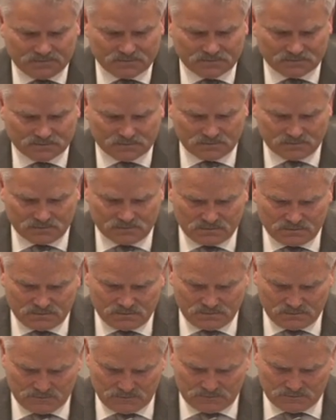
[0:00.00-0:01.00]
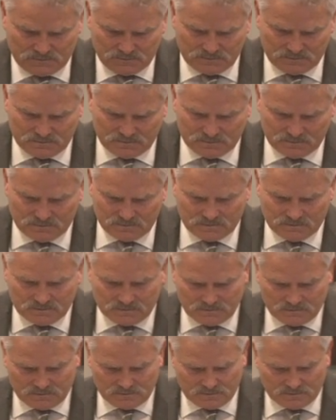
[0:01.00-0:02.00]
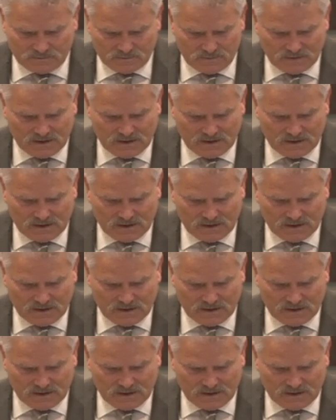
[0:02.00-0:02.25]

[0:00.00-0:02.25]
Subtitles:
Nothing is said.